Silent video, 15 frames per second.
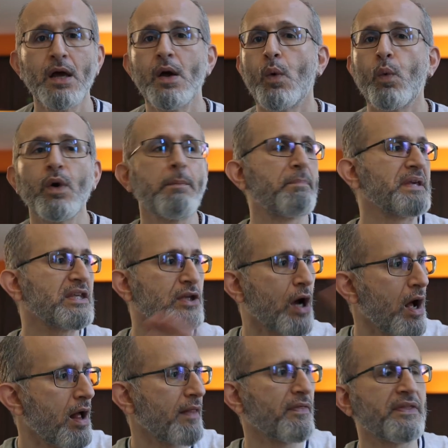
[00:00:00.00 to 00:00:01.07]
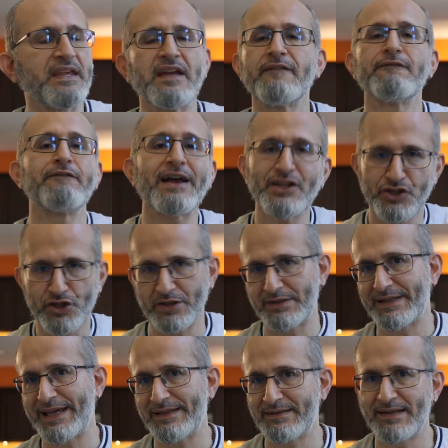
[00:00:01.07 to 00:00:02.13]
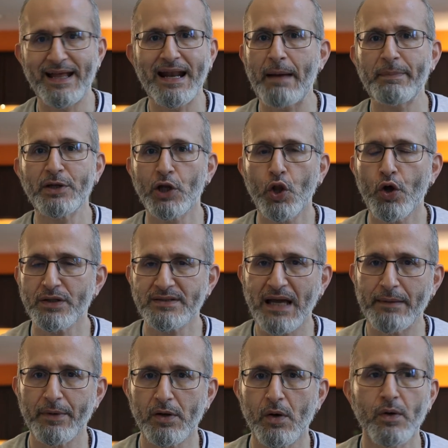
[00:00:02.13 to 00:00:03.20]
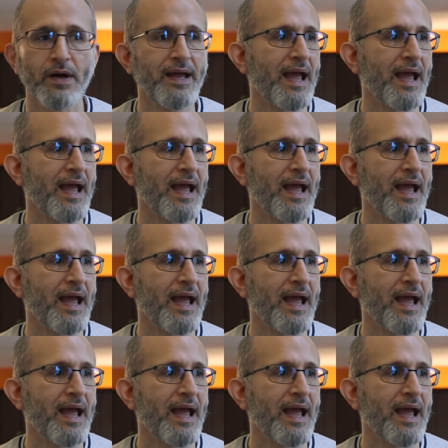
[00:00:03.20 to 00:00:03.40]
We're beyond the invention date. That happened a long time ago.